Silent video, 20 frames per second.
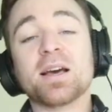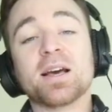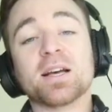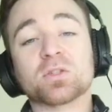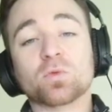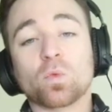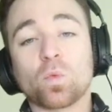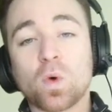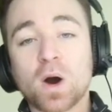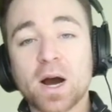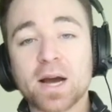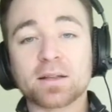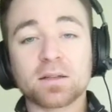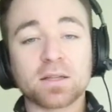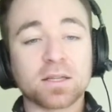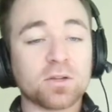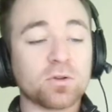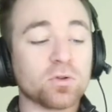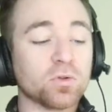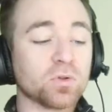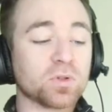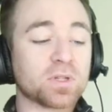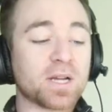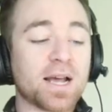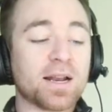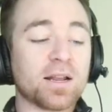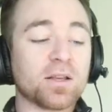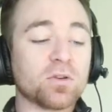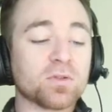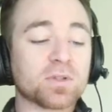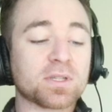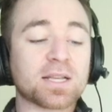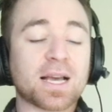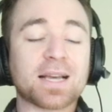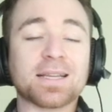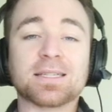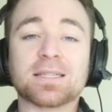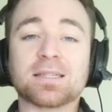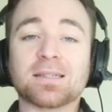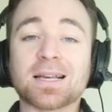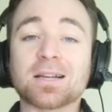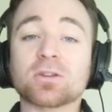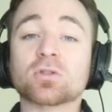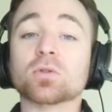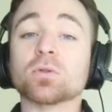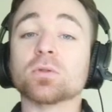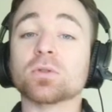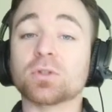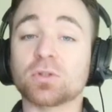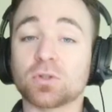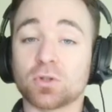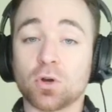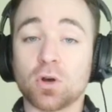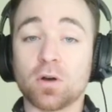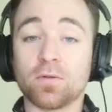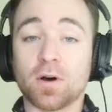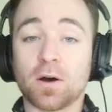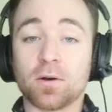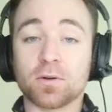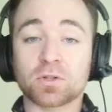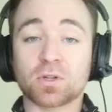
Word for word: It's widely used and it uses a central server.